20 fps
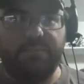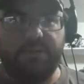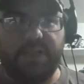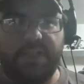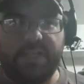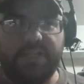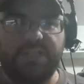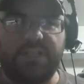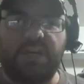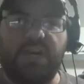
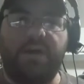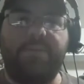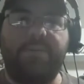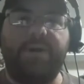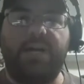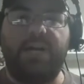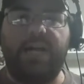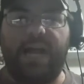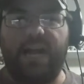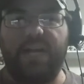let's talk
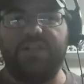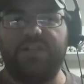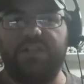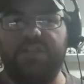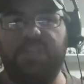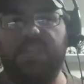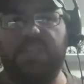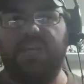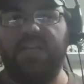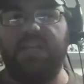about
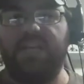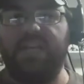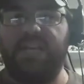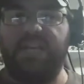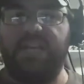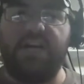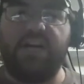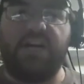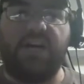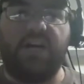actually the
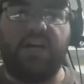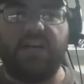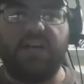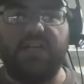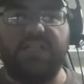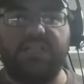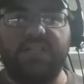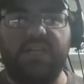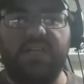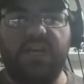key
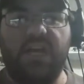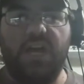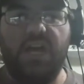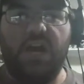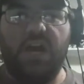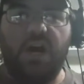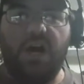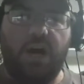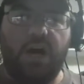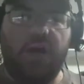cards
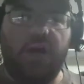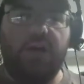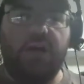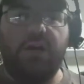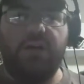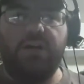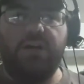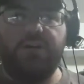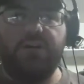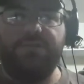
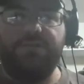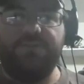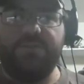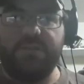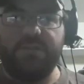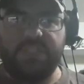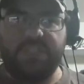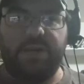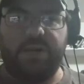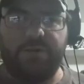of
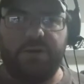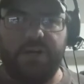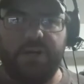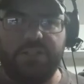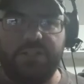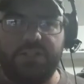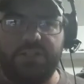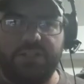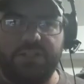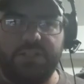Cyber
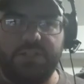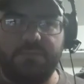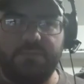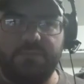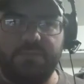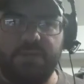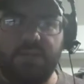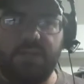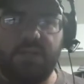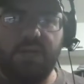Angels.
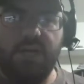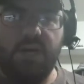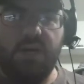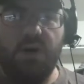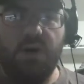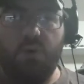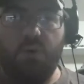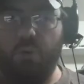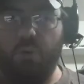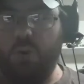
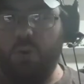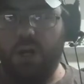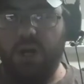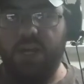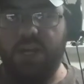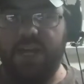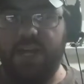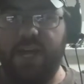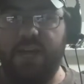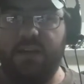What
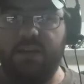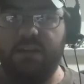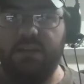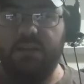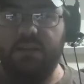are that,